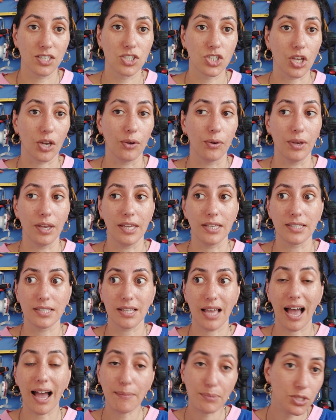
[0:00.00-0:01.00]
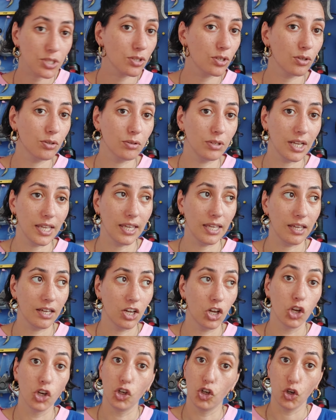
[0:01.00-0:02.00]
So it's absolutely
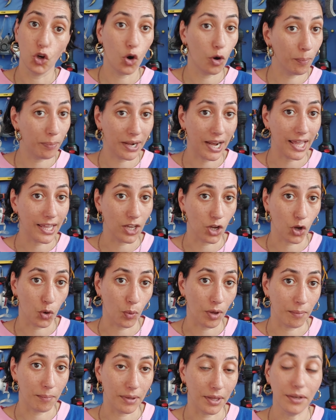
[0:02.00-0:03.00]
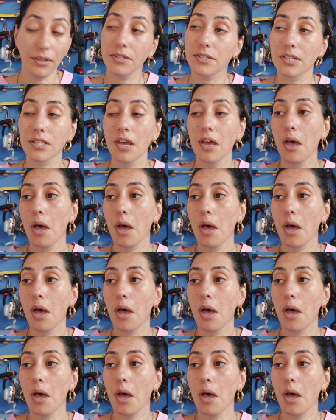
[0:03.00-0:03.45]
not play equipment,